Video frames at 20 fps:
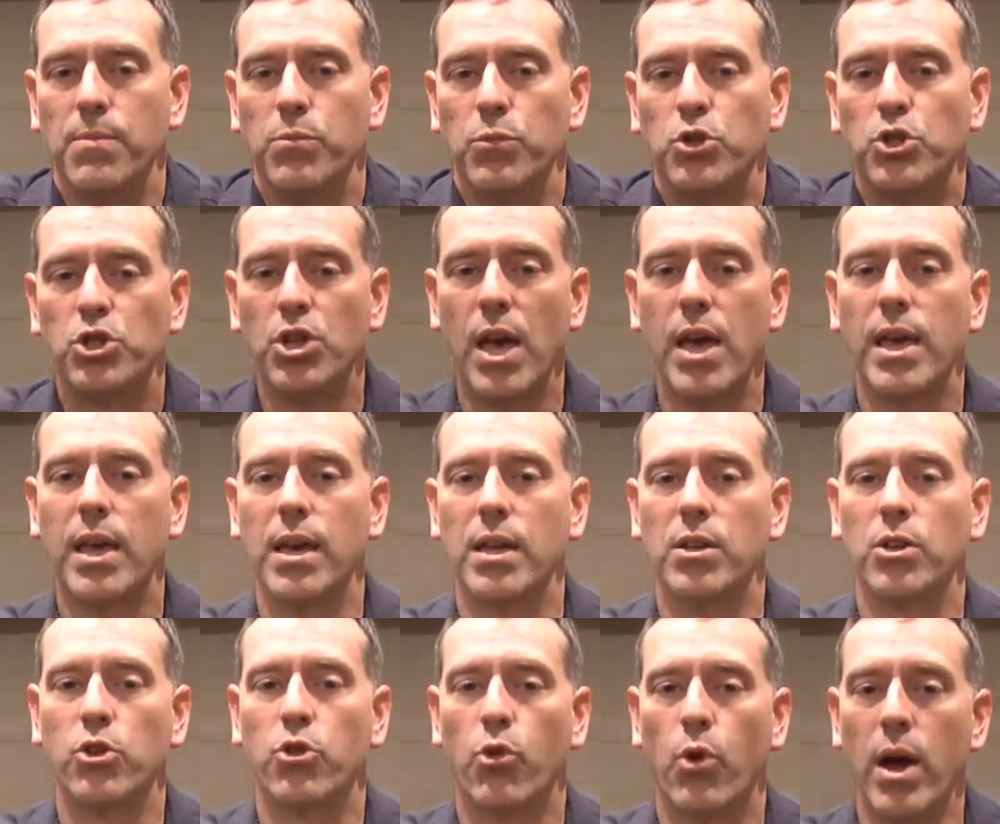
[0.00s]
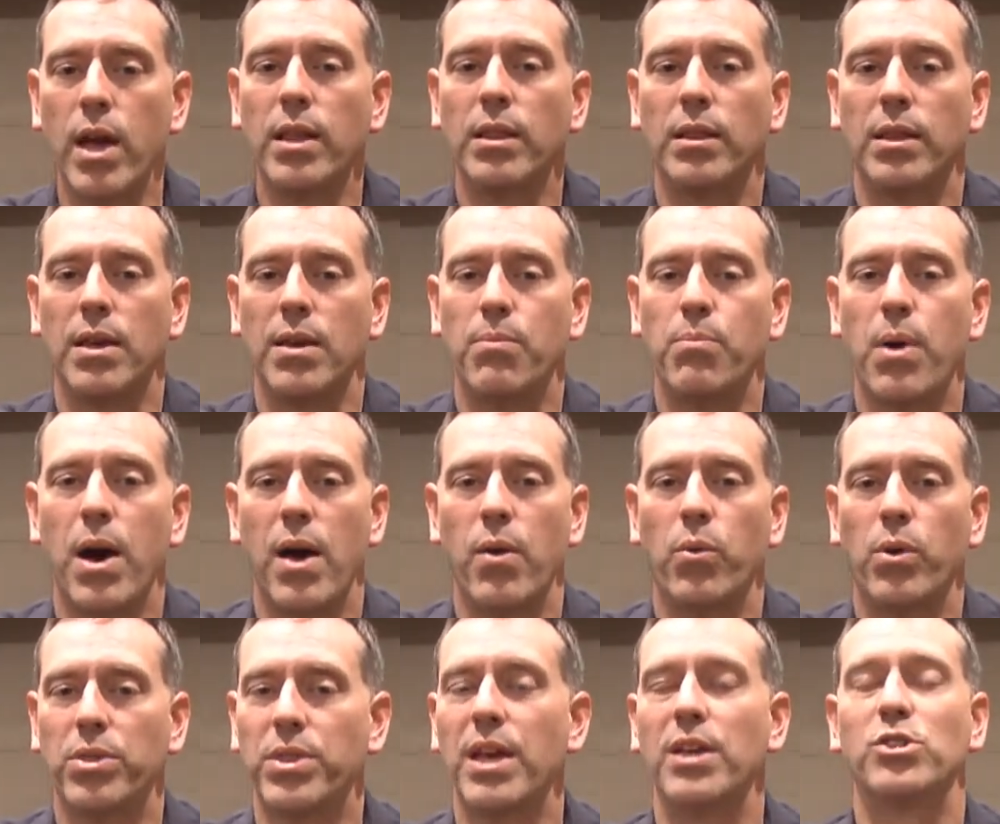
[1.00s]
shaken greatly by
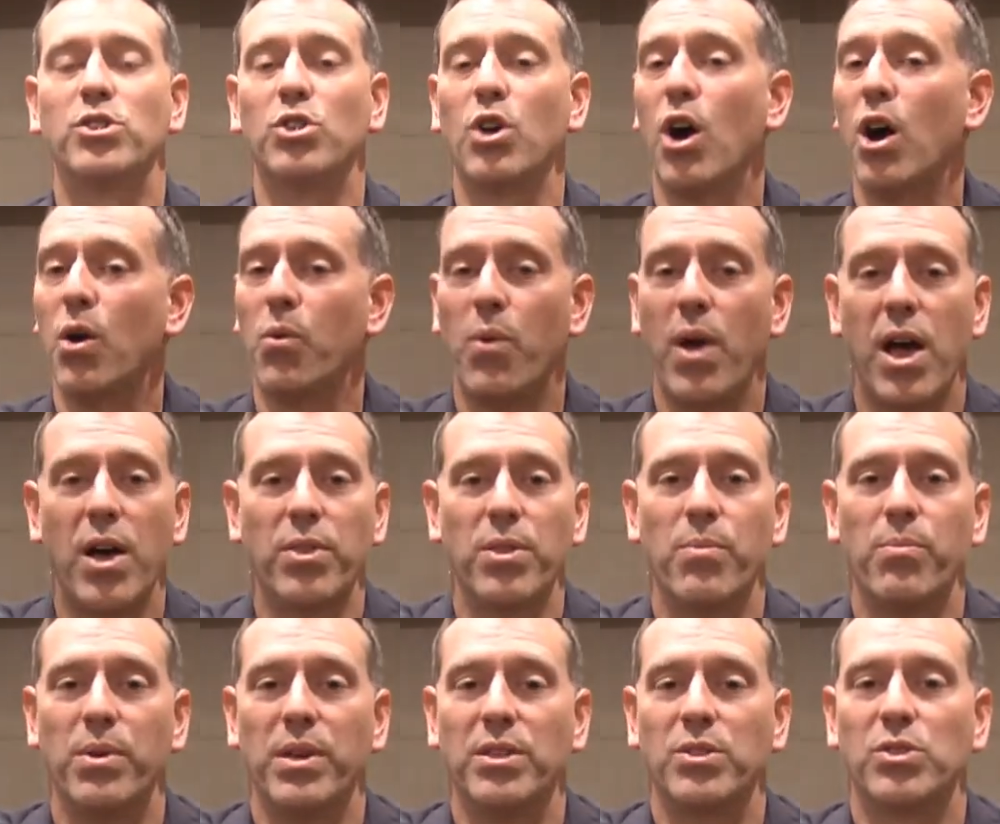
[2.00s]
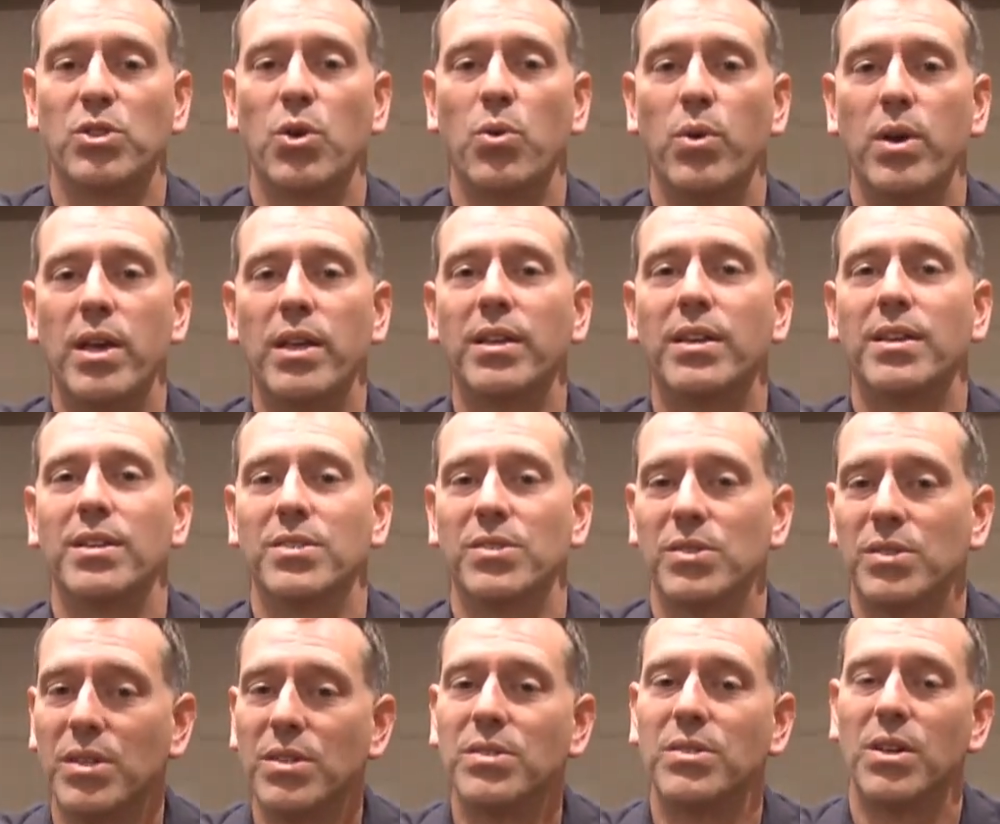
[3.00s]
what they saw around them being so
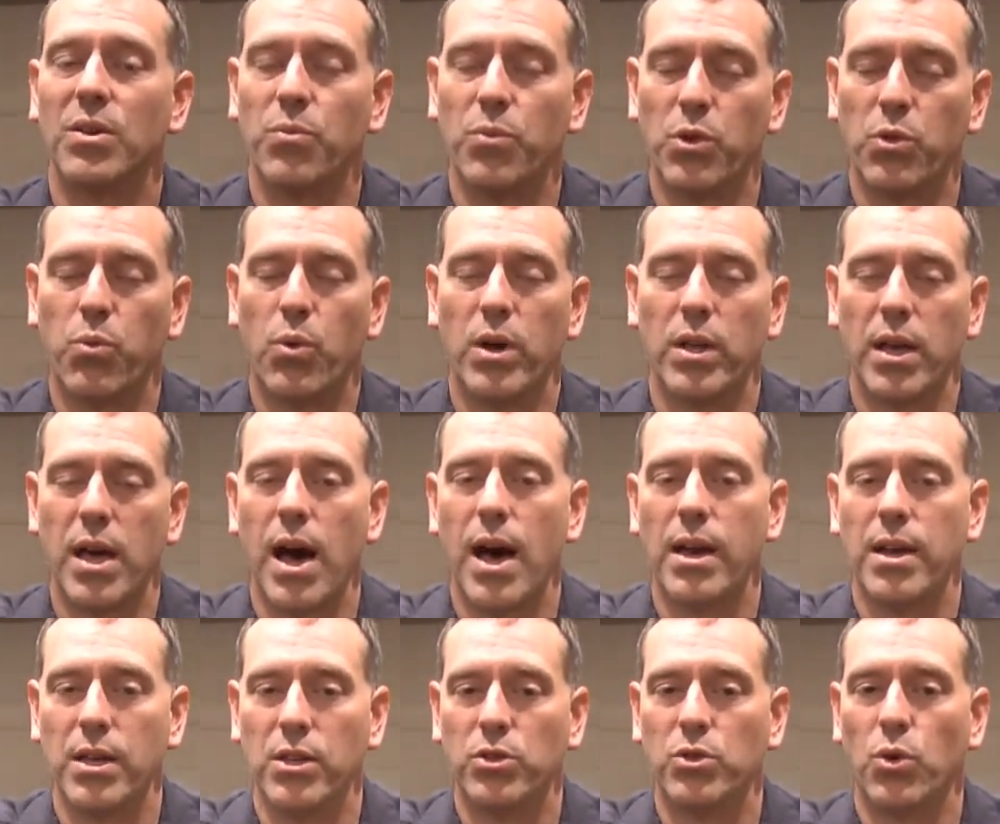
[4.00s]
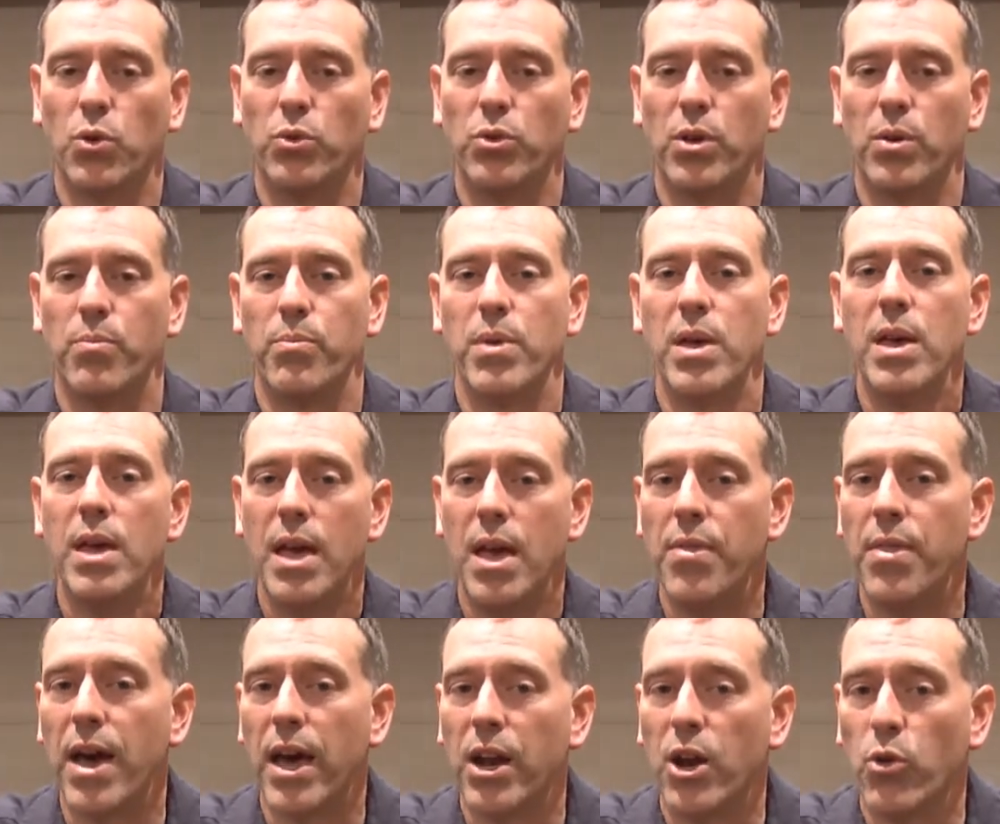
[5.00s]
inconsistent with what God had told them in
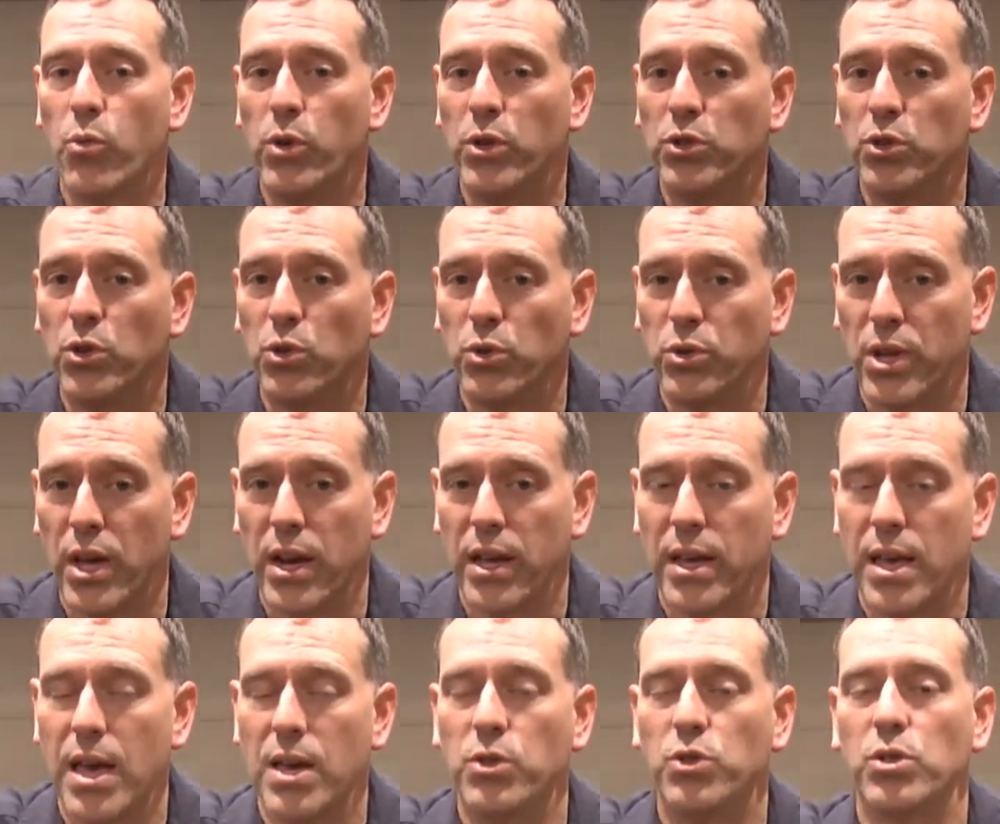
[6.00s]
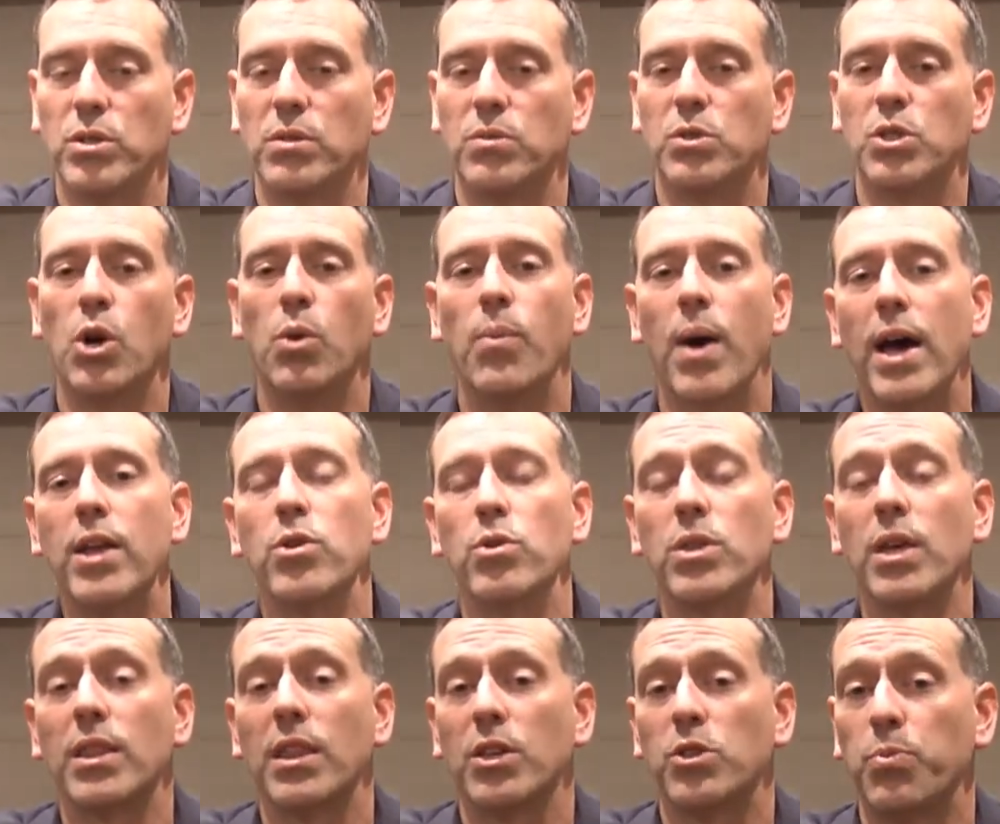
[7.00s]
that original dedication. So I do
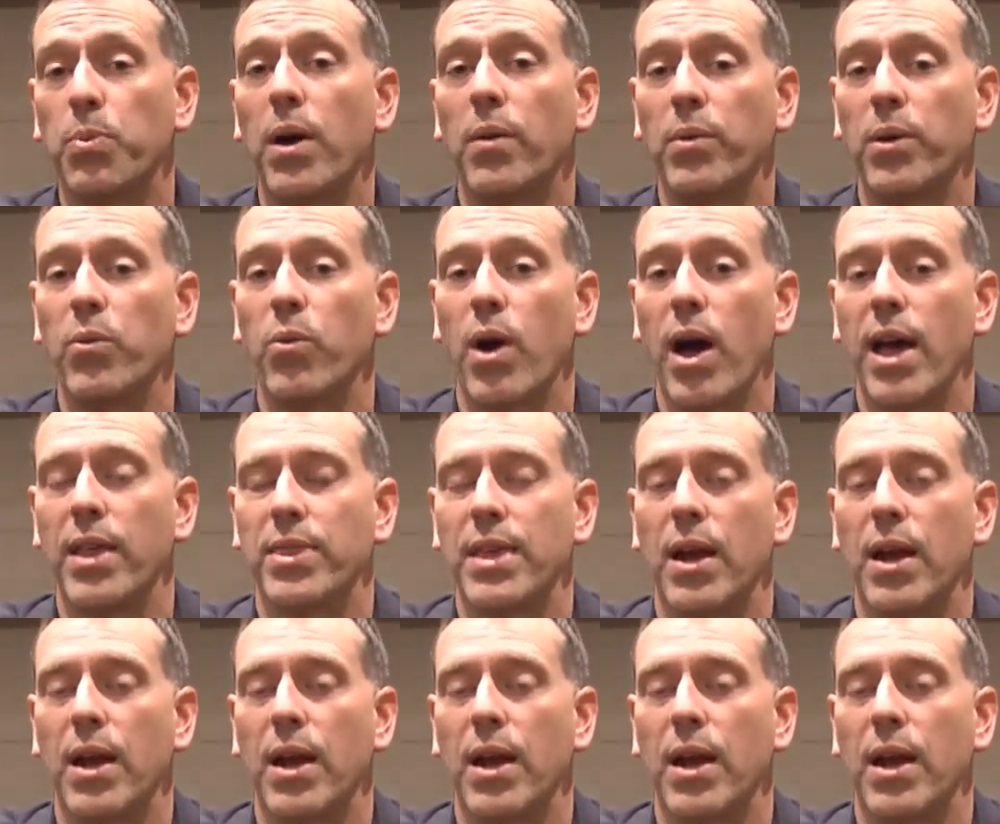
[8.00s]
think that's probably right.